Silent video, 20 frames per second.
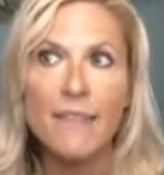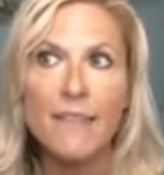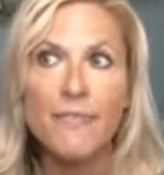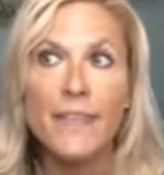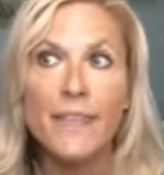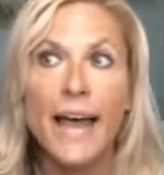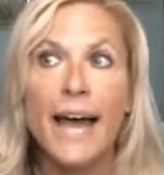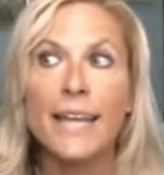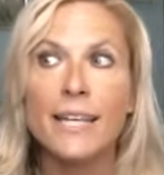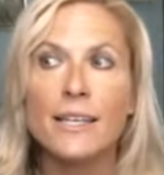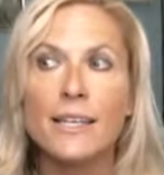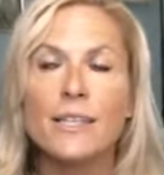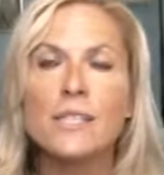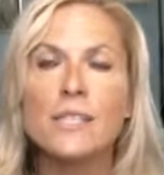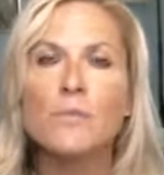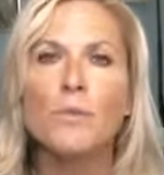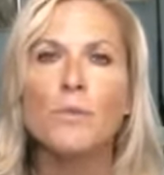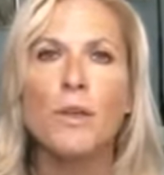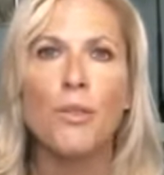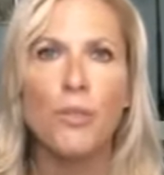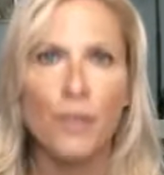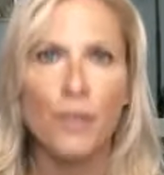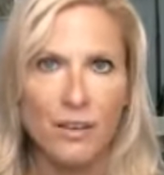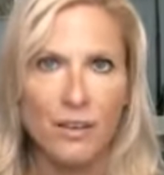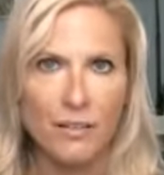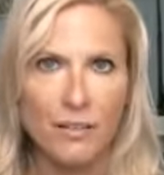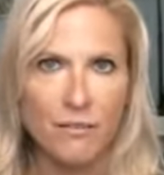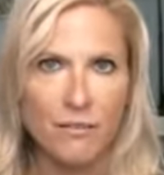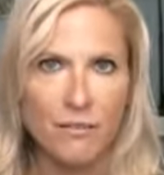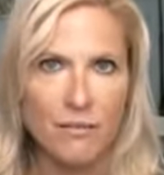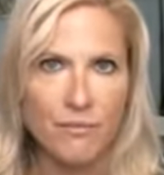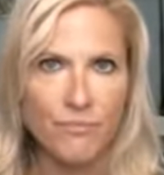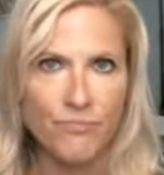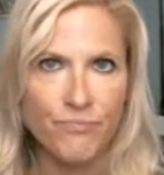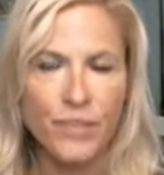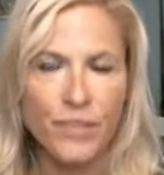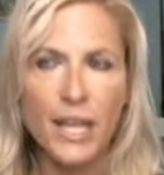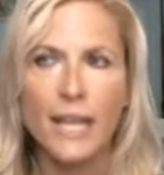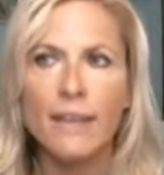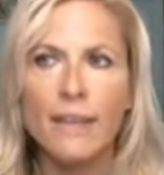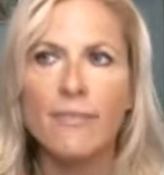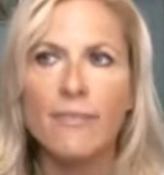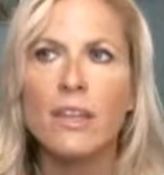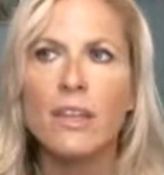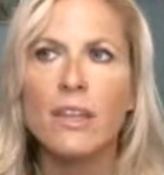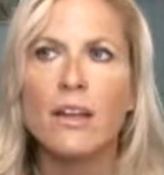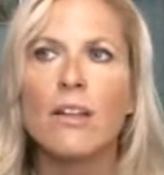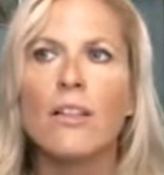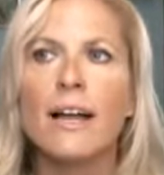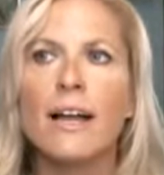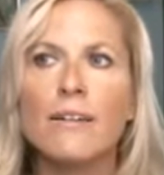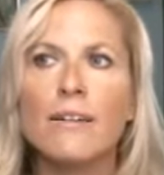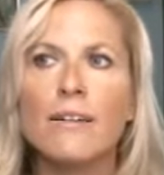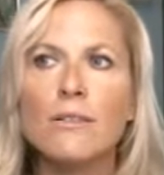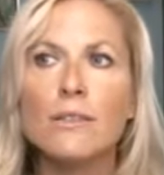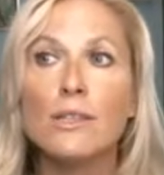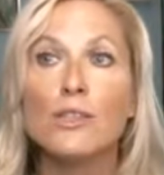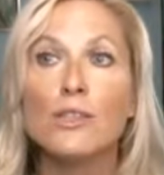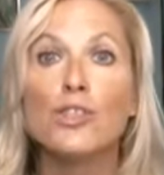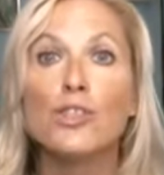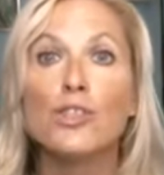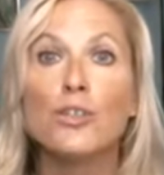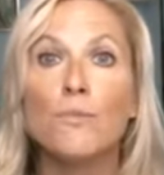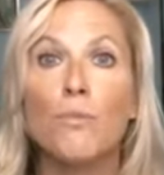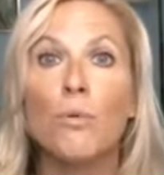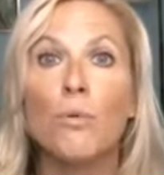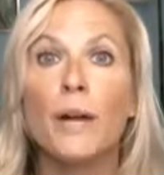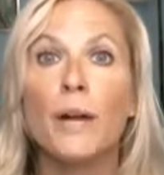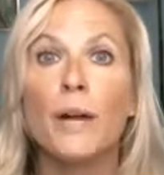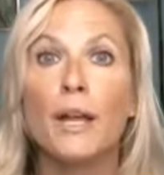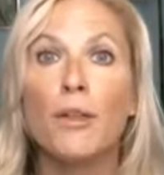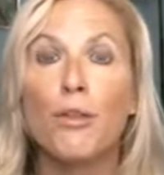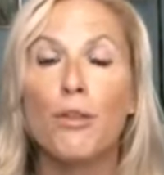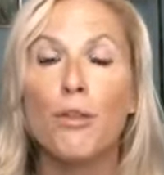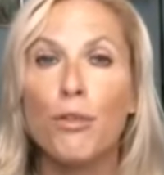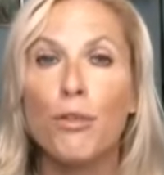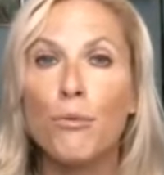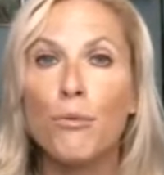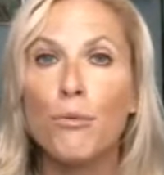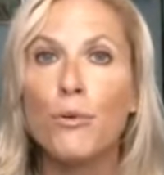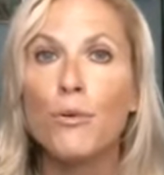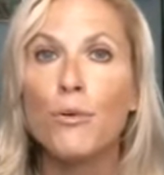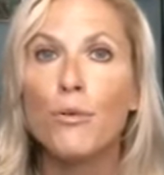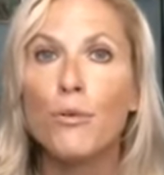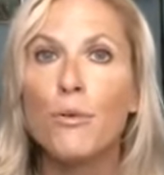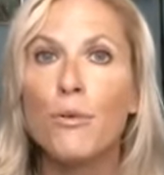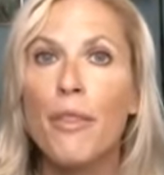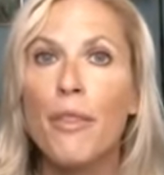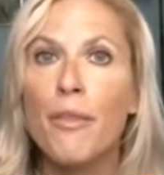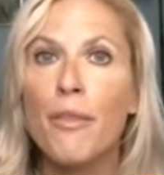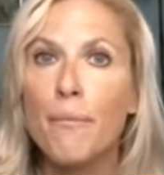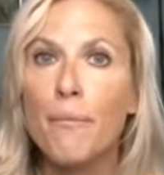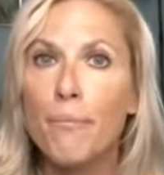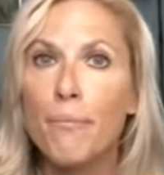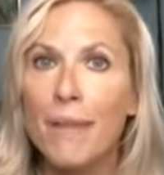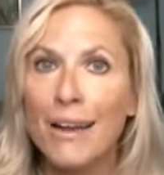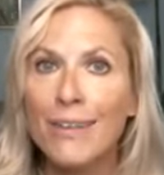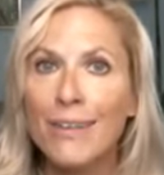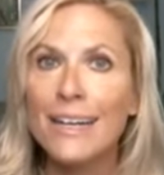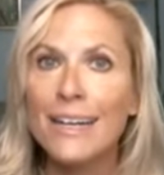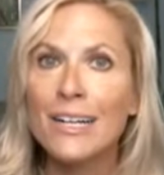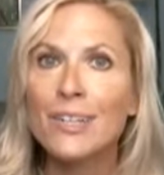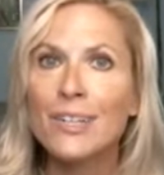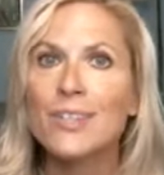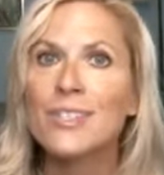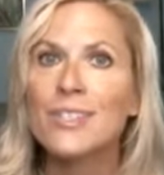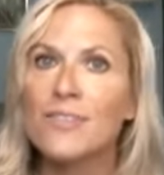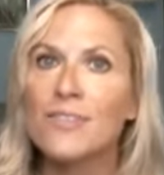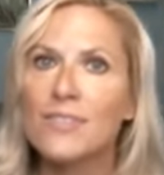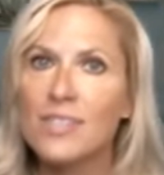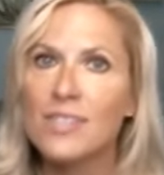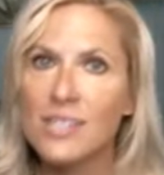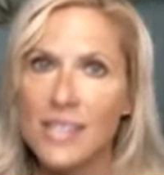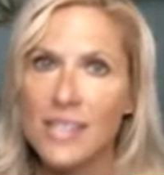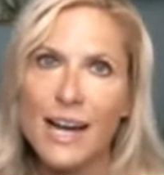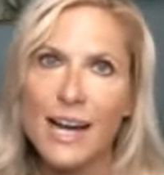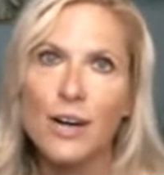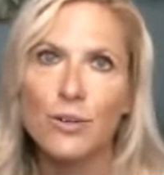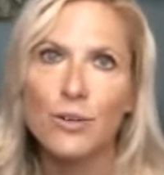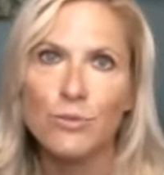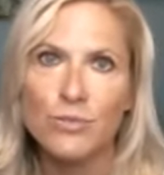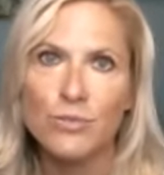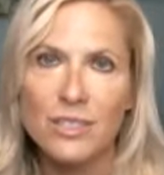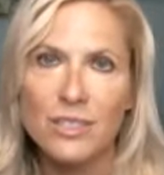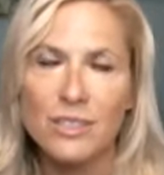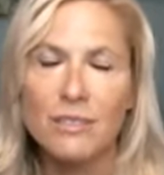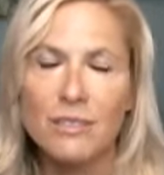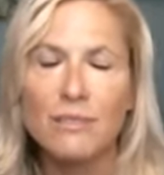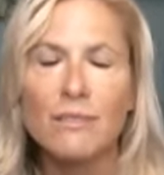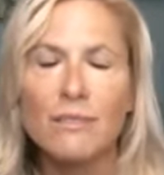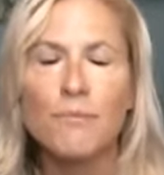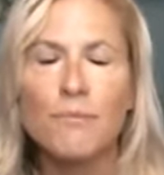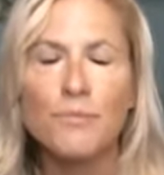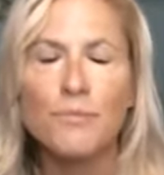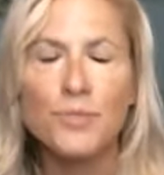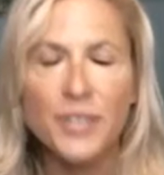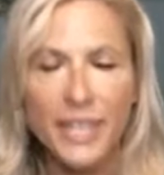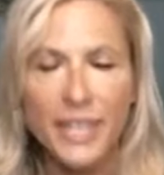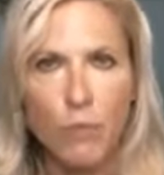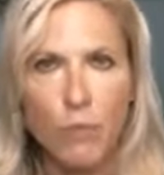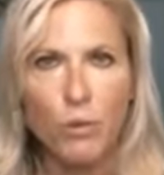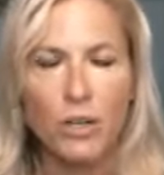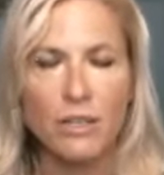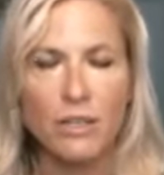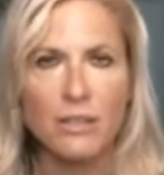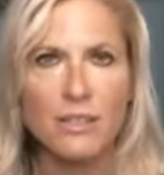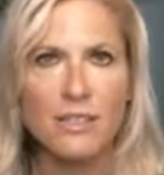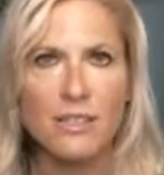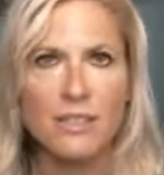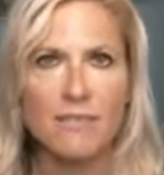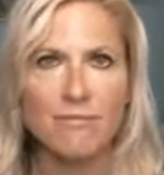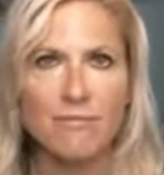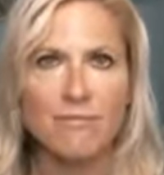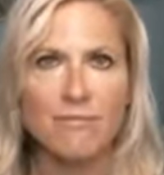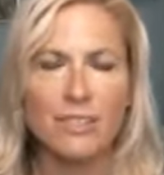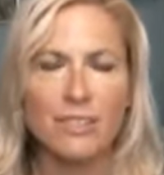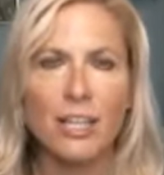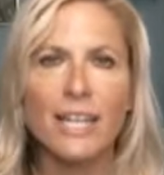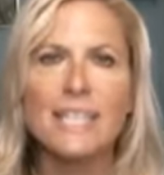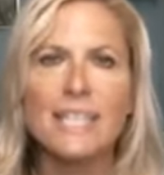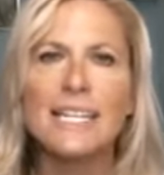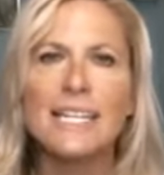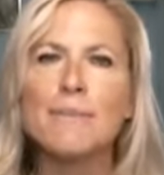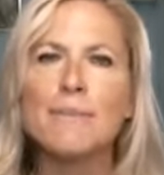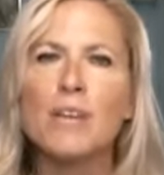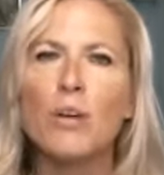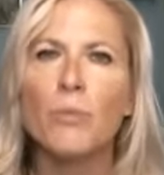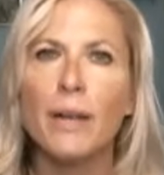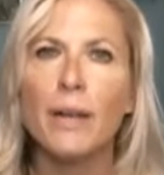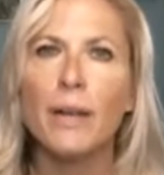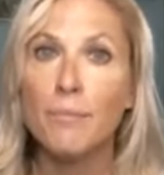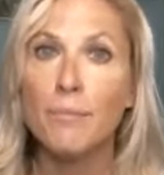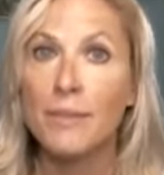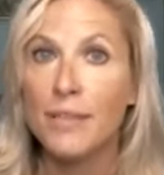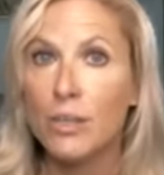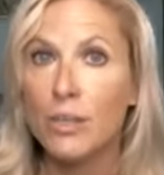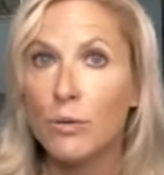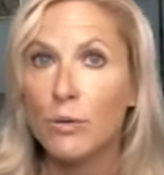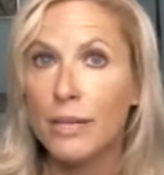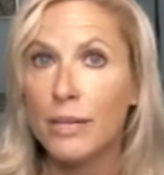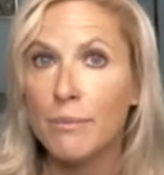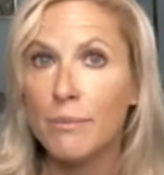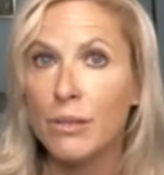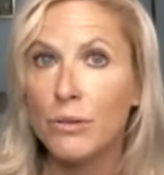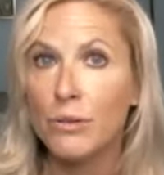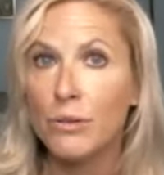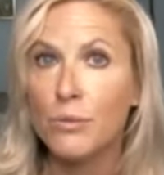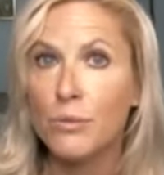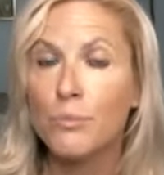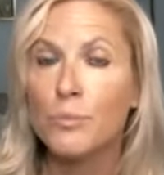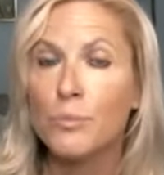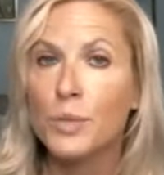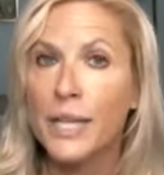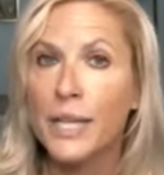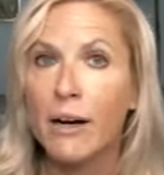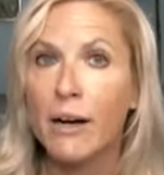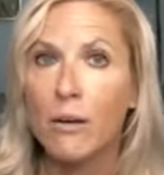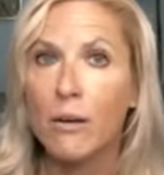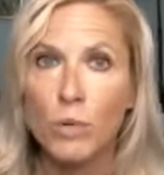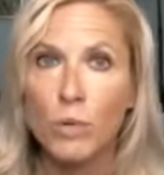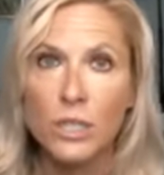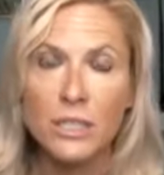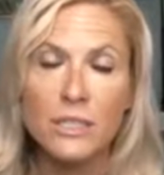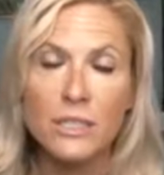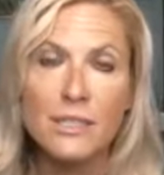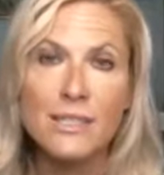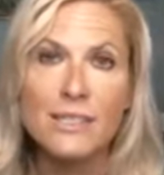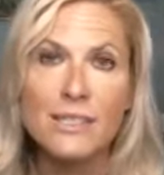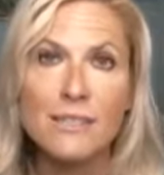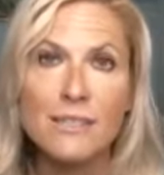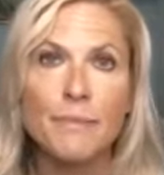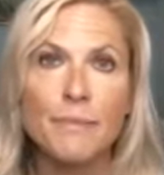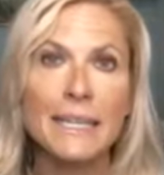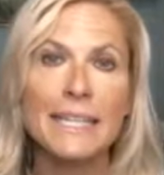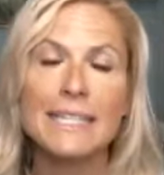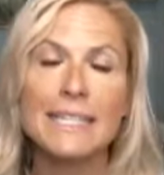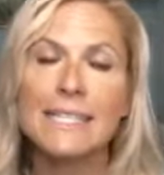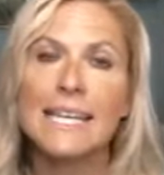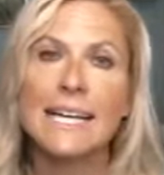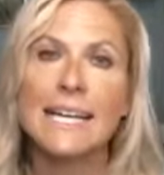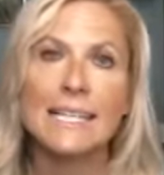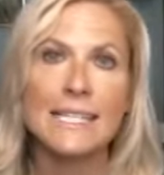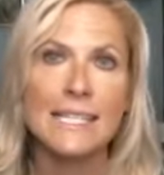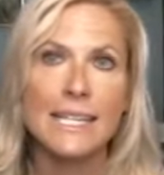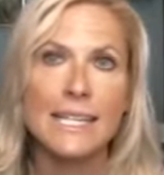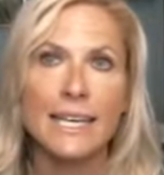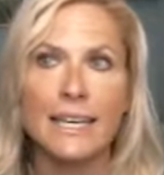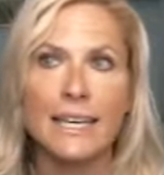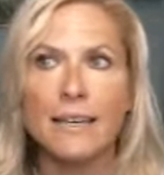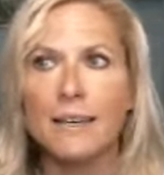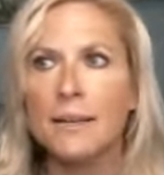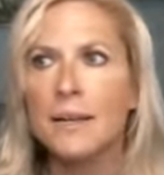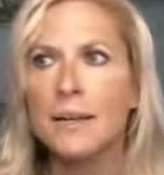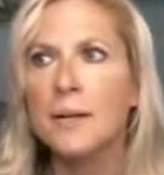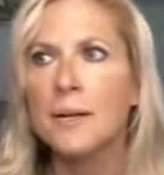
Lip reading: that is within, that allows us to break through the barriers of sound. Play on words. A lot of times I'll write POW, play on words, because that's like,